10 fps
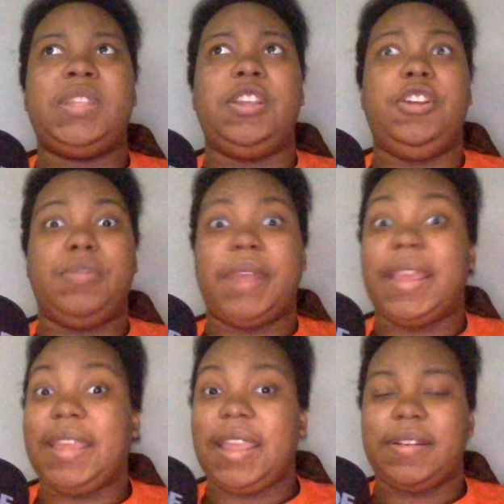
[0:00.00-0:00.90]

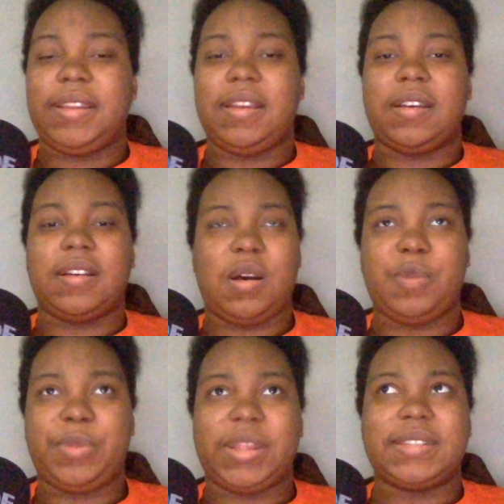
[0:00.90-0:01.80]
gray area
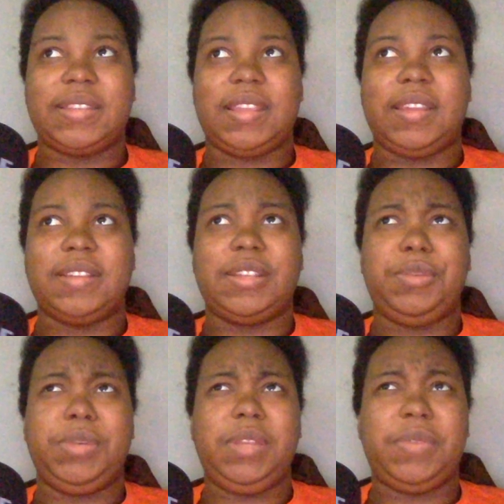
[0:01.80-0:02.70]
complex things that you
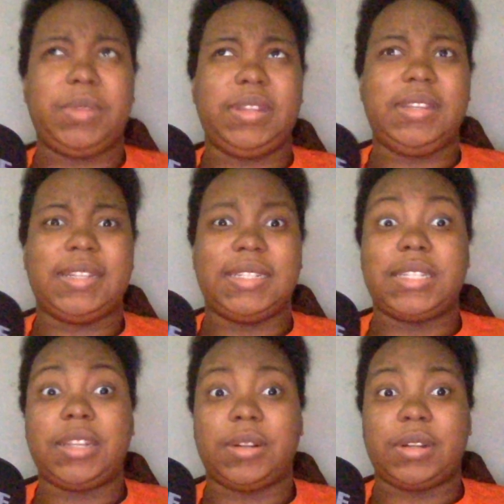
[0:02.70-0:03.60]
wouldn't even really
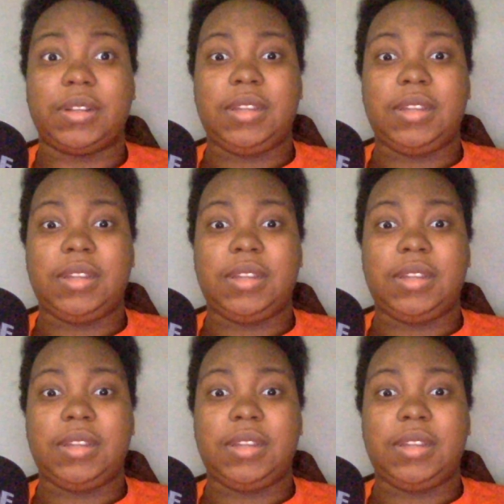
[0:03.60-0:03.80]
consider.